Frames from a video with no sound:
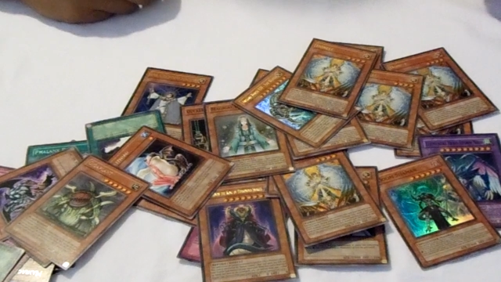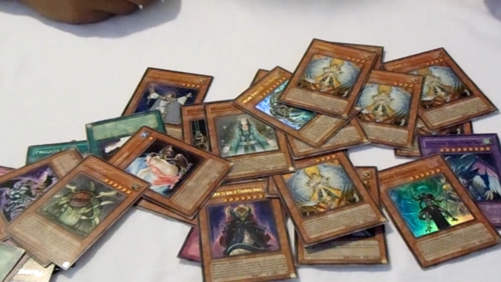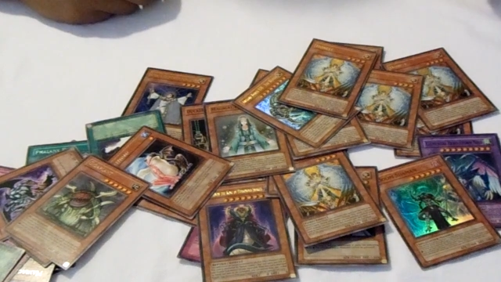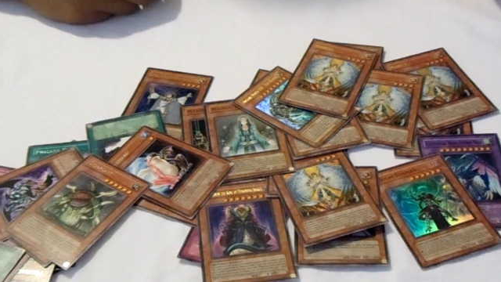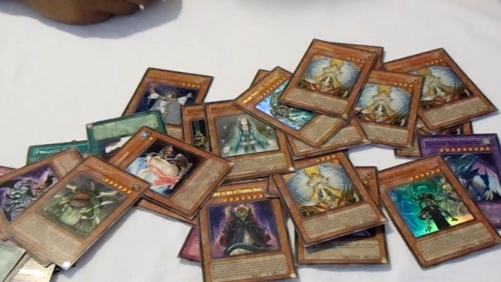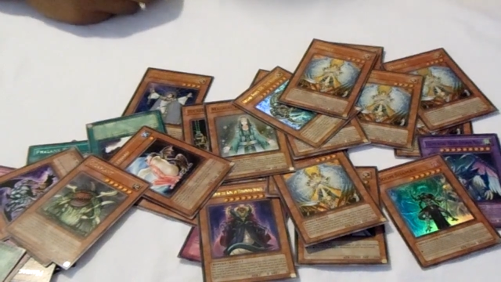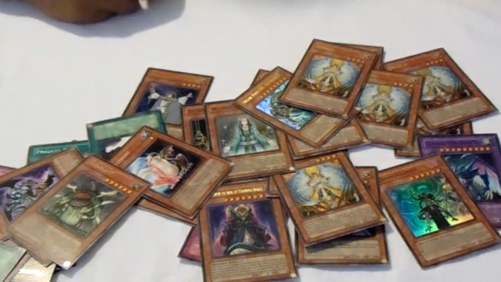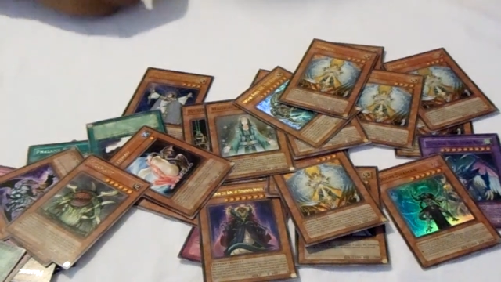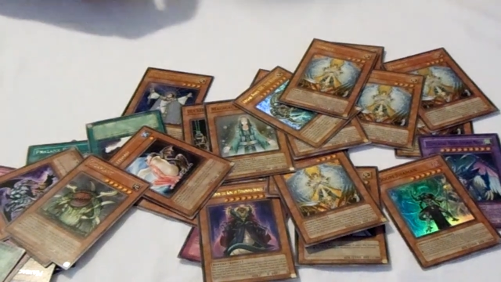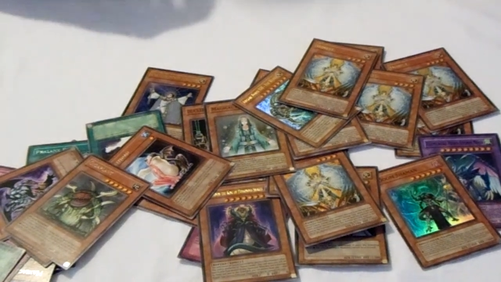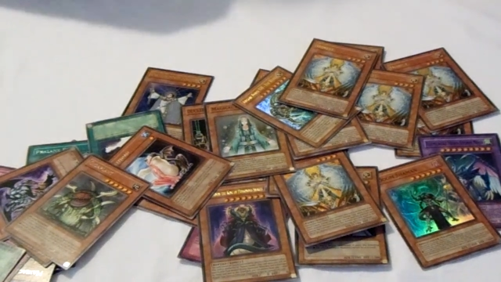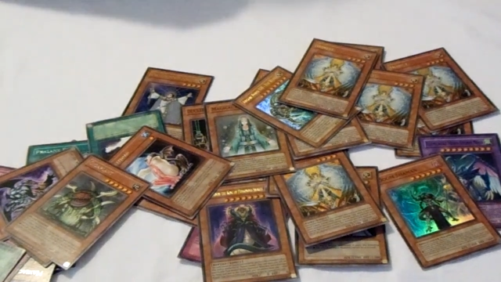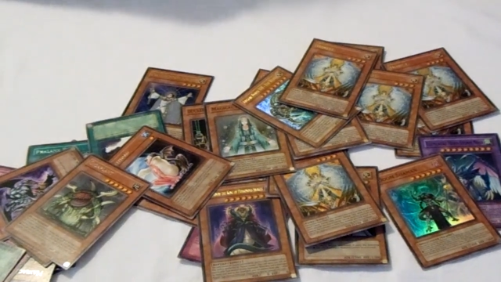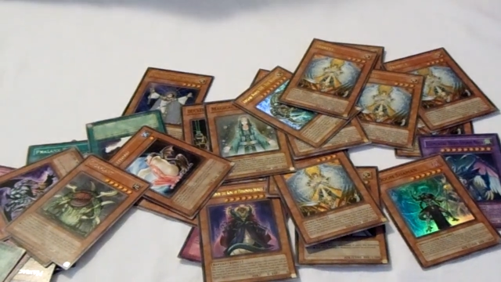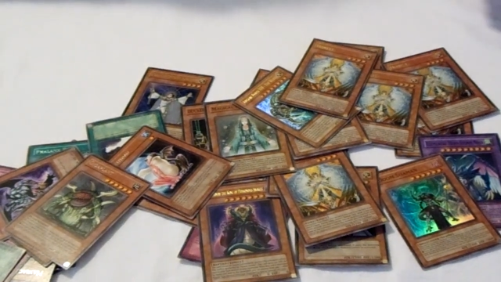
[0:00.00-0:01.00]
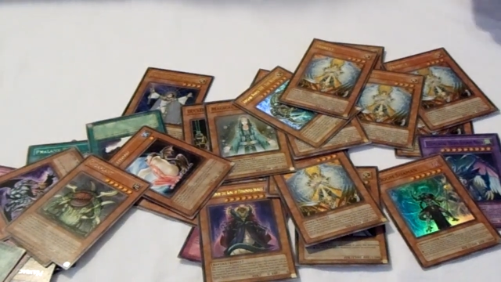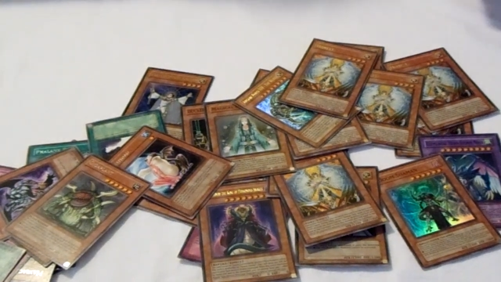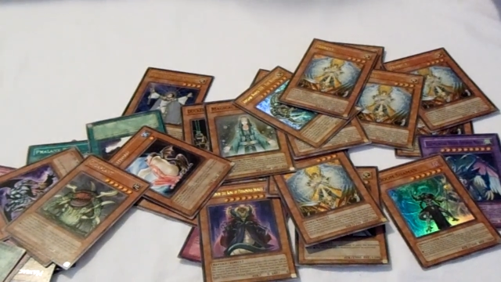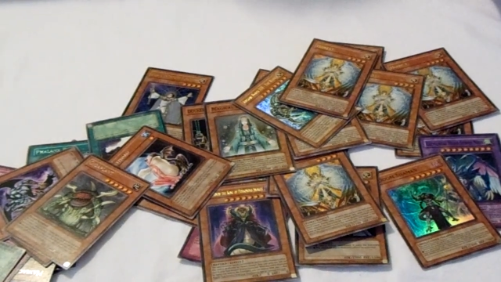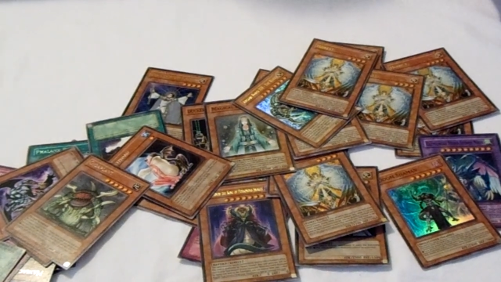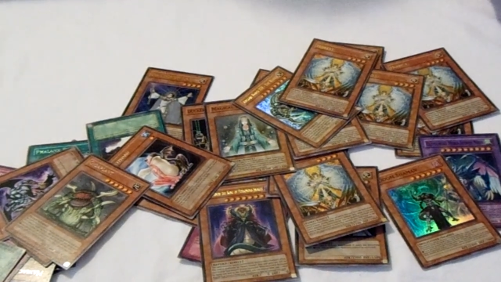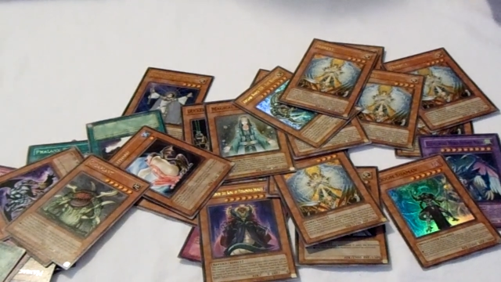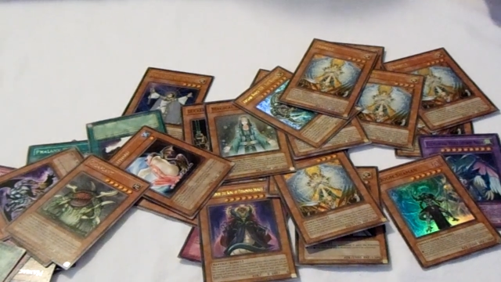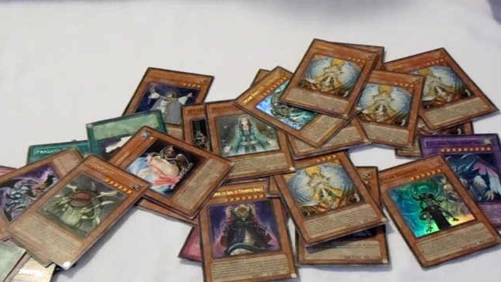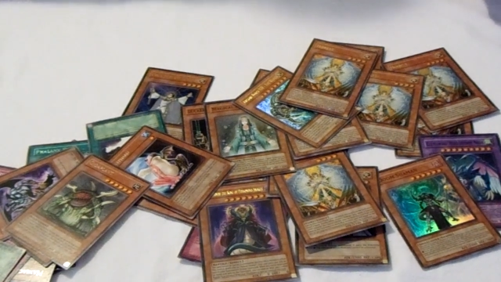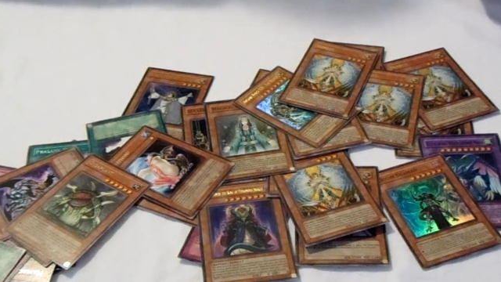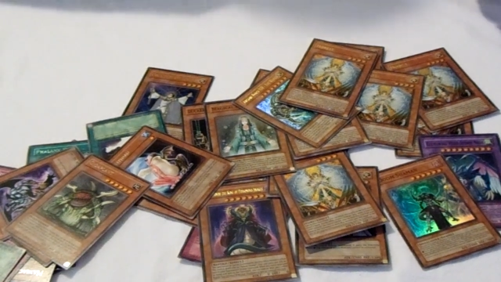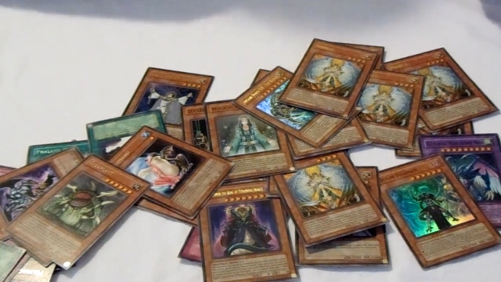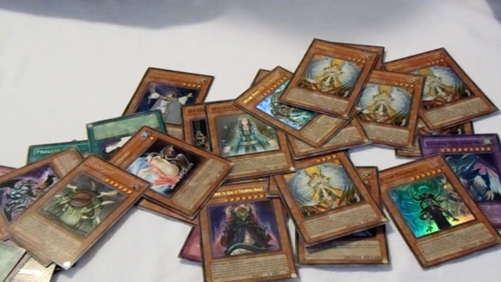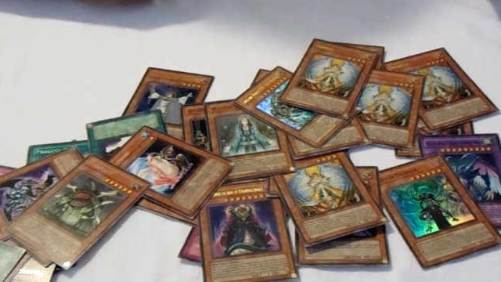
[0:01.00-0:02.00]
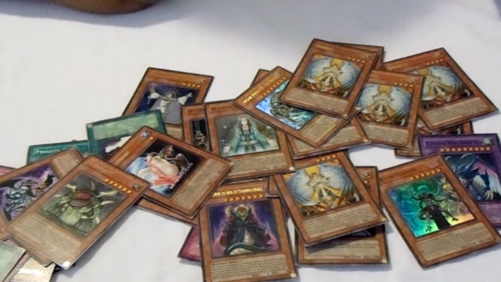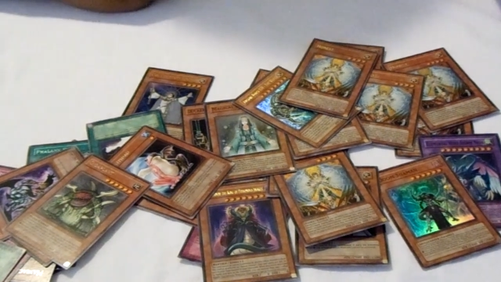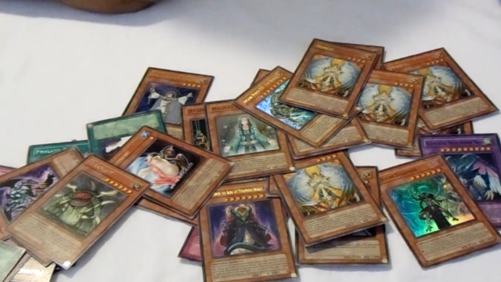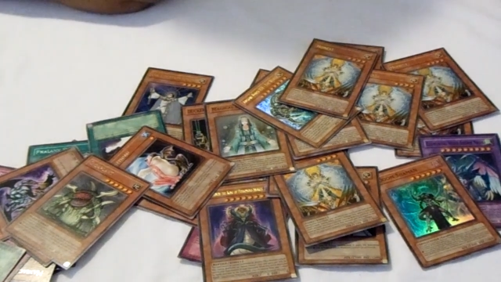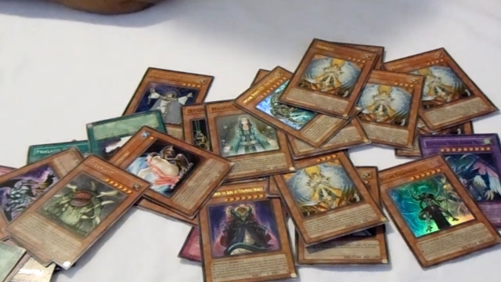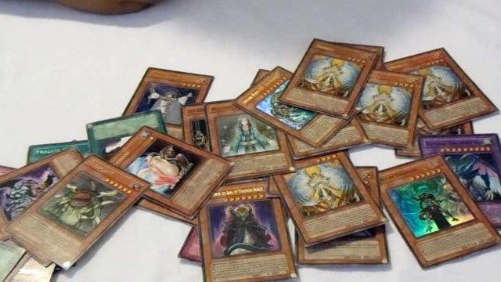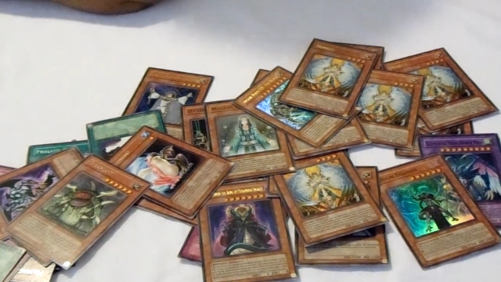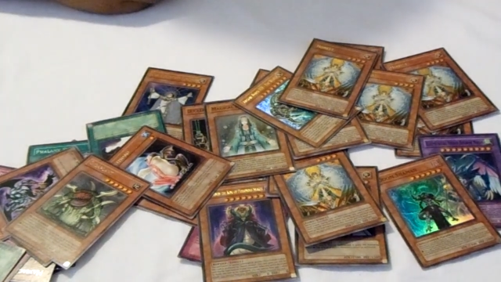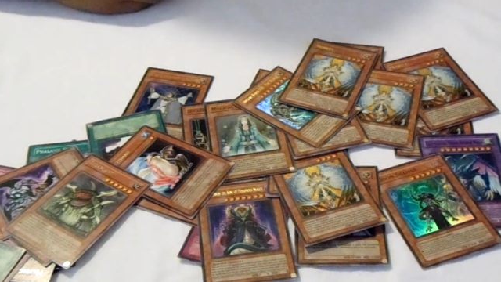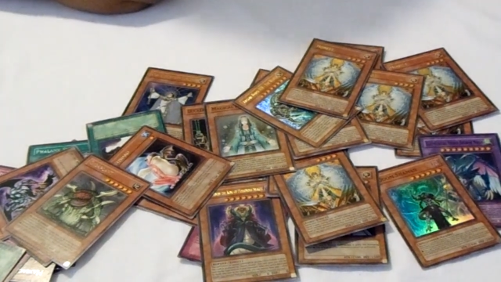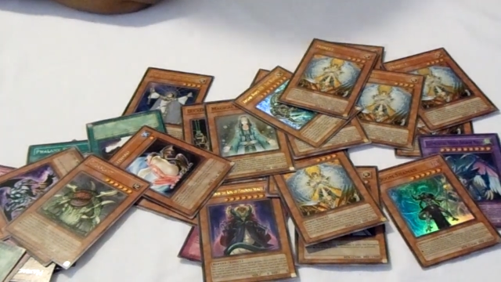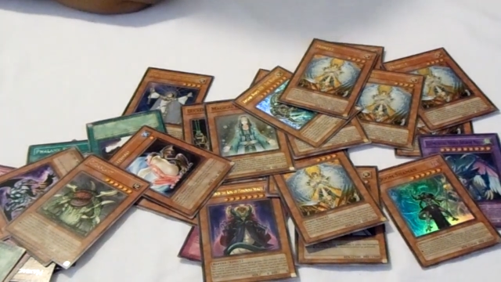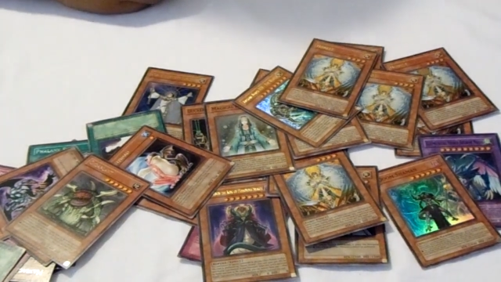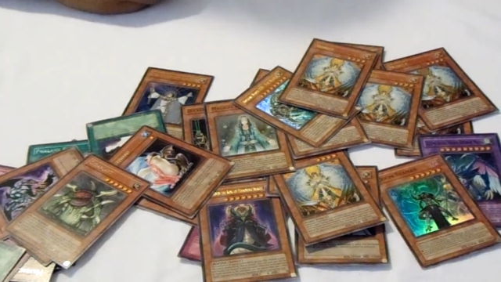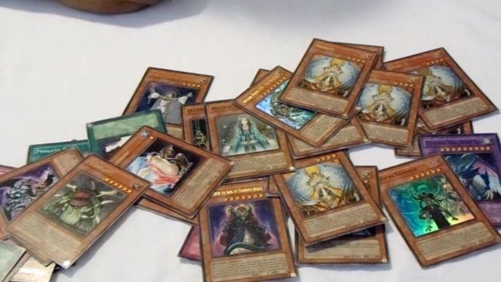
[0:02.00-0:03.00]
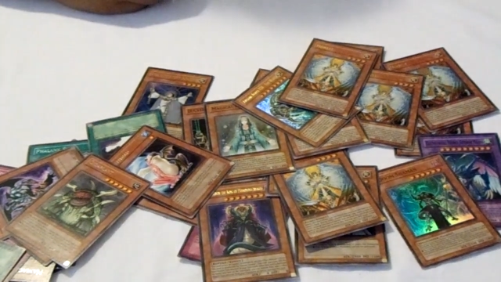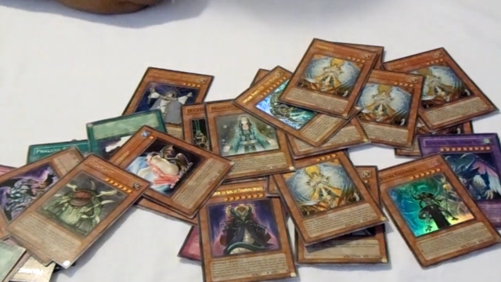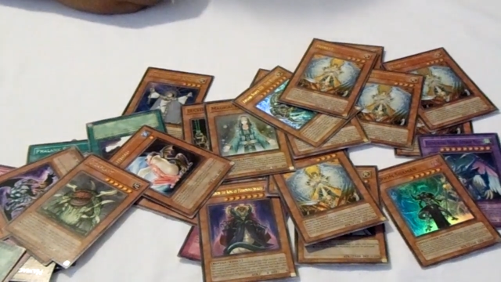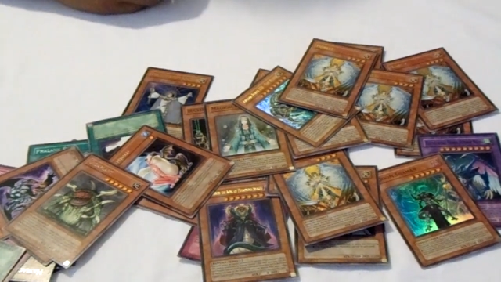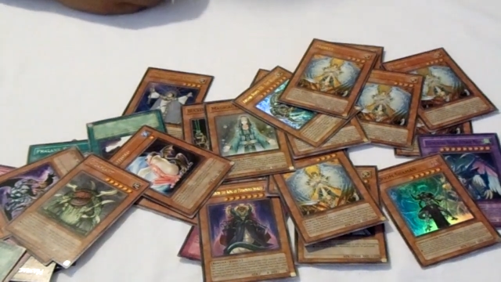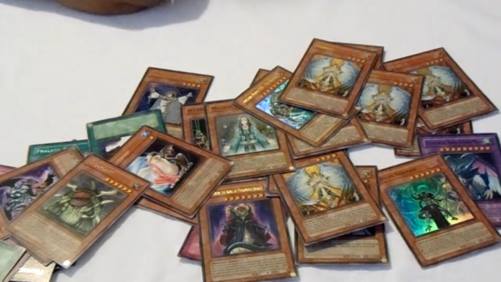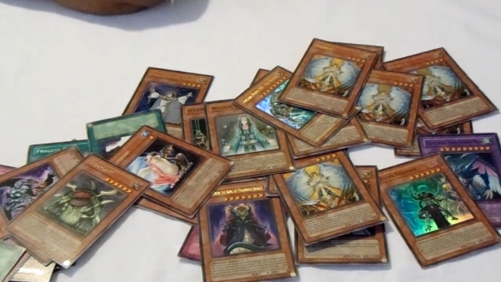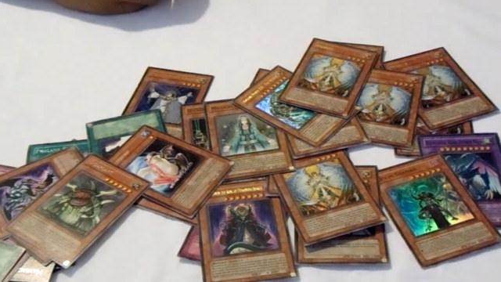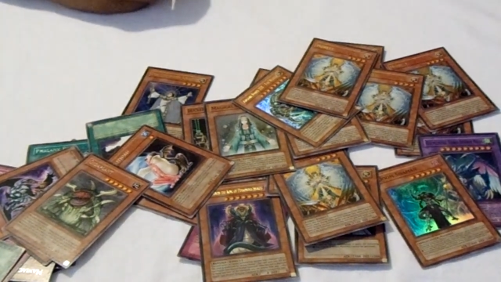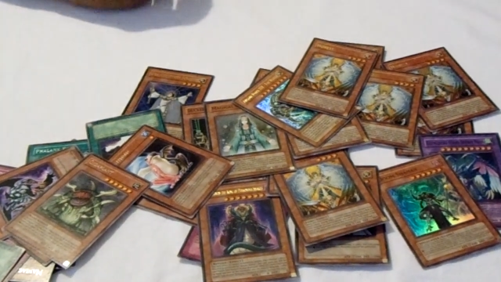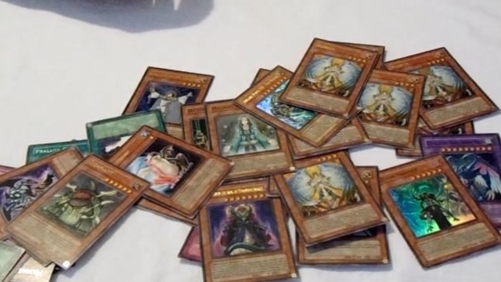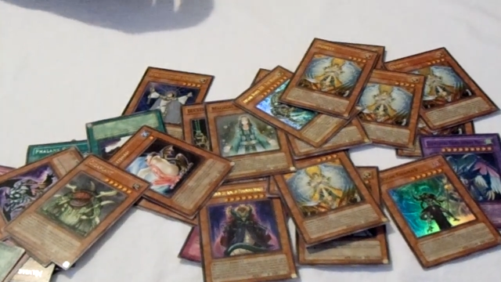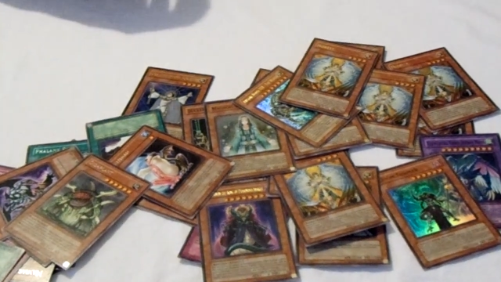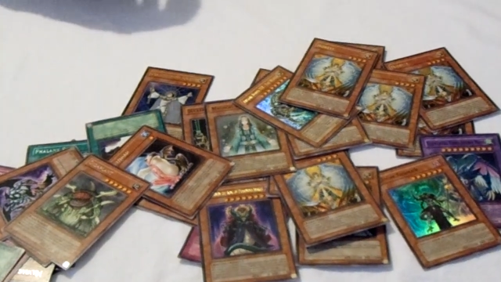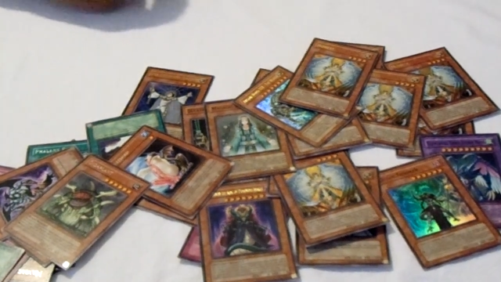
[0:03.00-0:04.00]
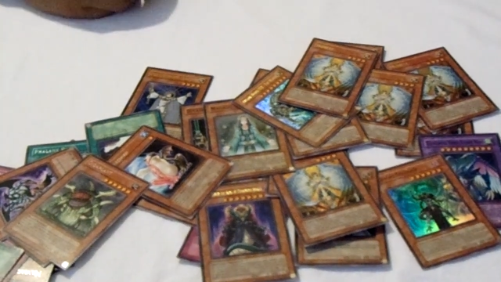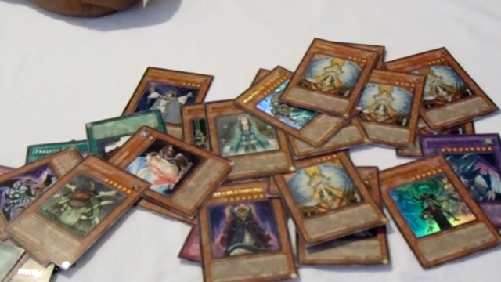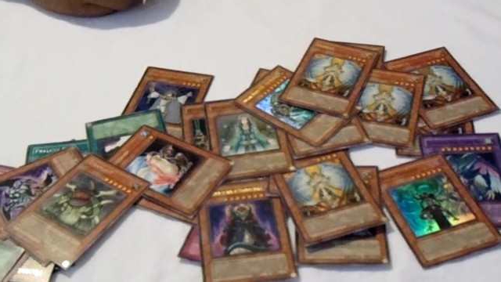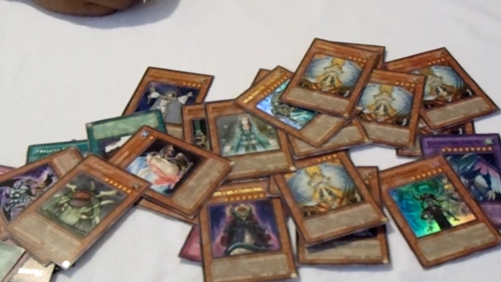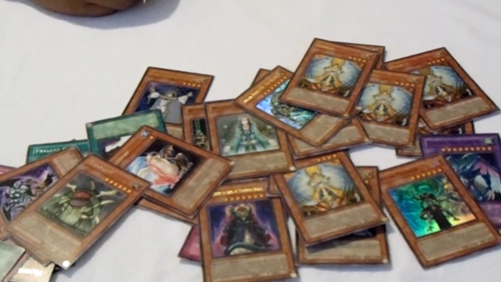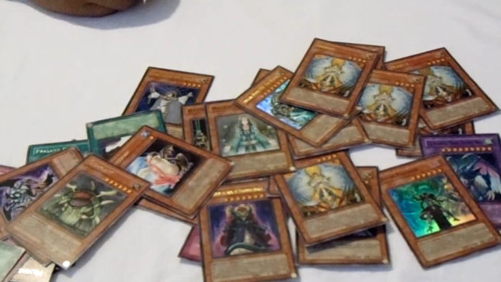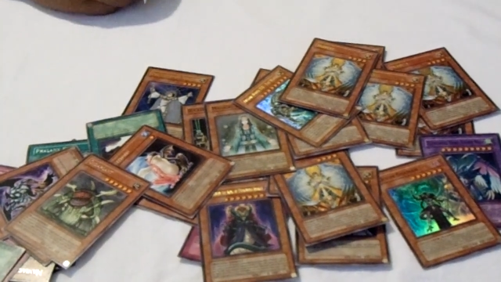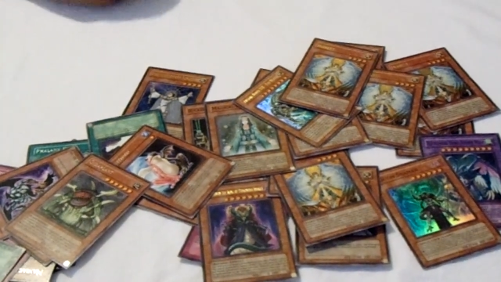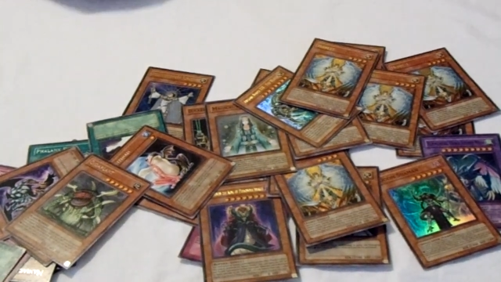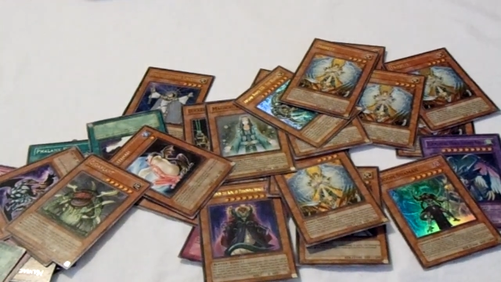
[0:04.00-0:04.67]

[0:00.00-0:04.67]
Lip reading: (no speaker visible)